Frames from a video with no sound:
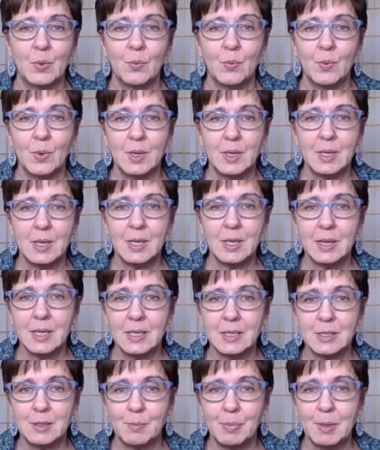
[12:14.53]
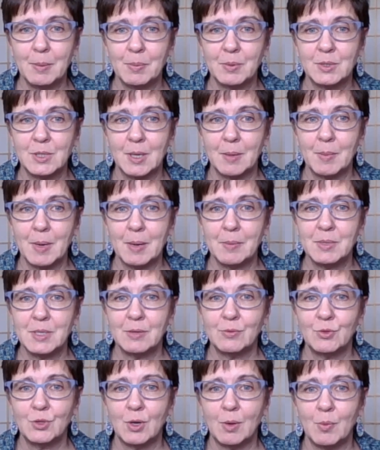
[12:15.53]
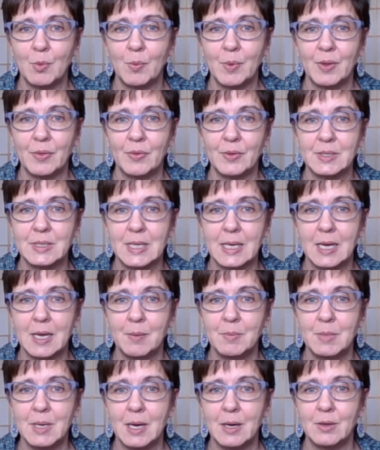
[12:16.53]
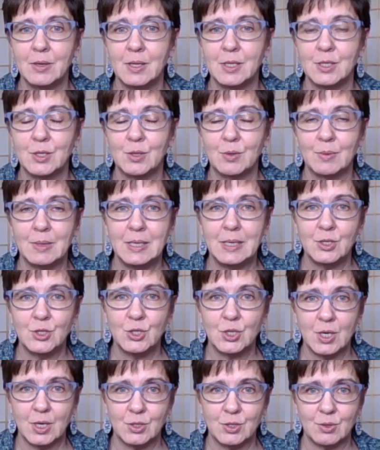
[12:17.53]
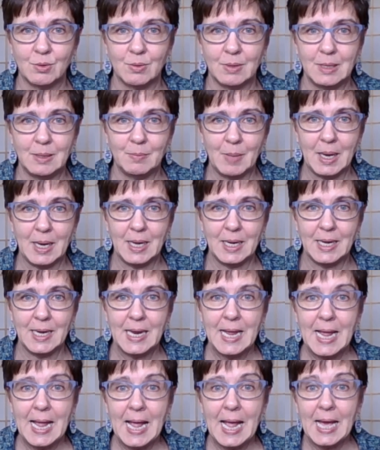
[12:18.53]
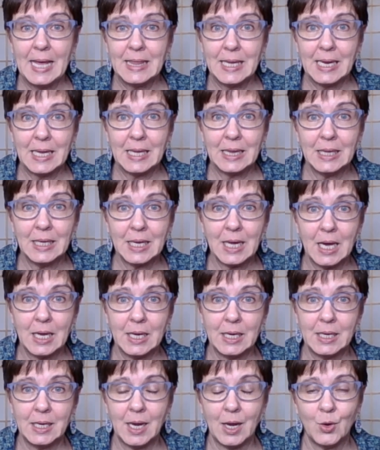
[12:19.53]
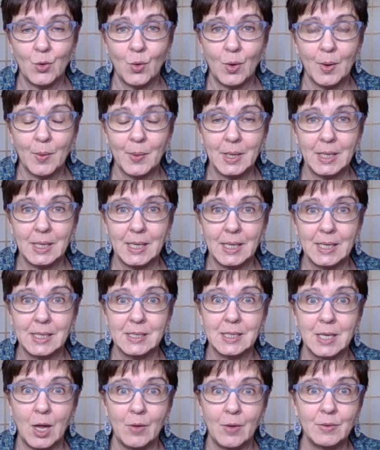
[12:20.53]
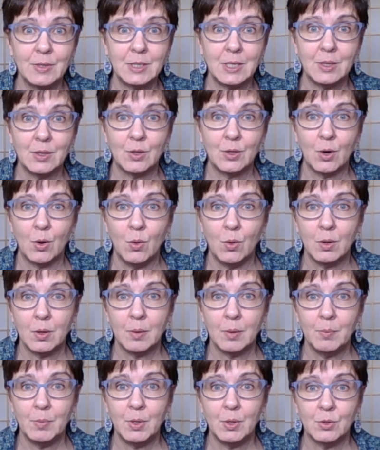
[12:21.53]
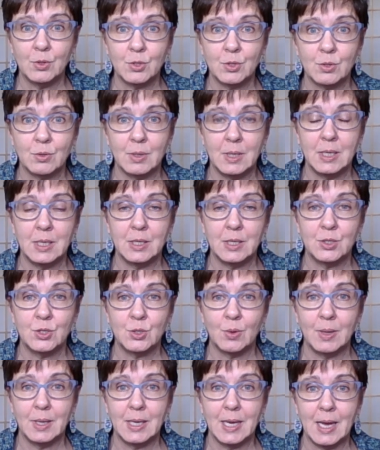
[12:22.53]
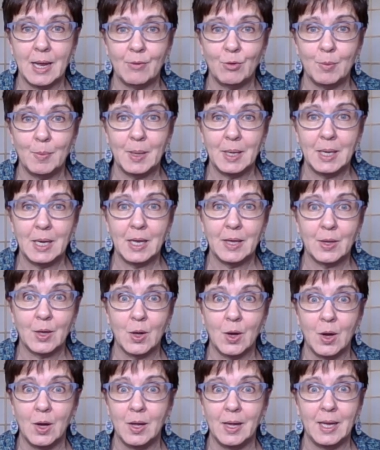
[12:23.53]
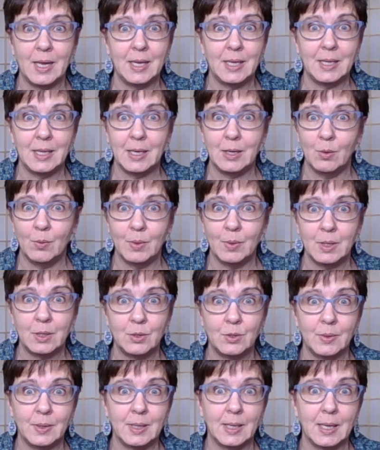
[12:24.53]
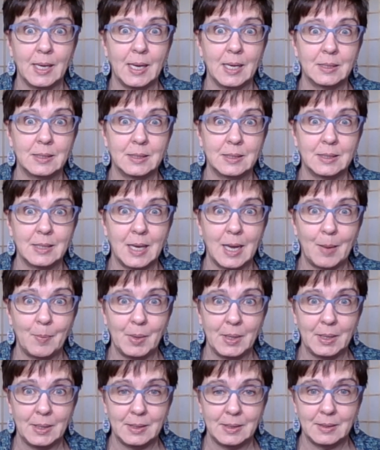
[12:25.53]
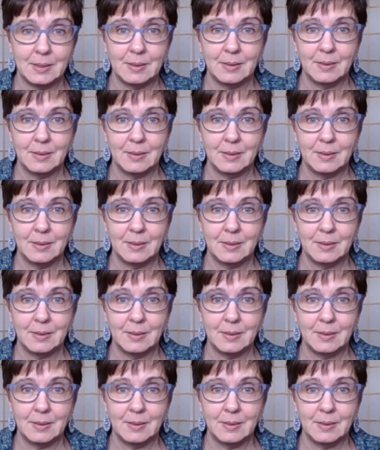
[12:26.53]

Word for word: One of the things that people sometimes have trouble with is they come down to this green share screen button and they click on it not knowing what it is, and all of a sudden their whole computer screen is showing to everybody on the call and they don't want it to and they can't stop it.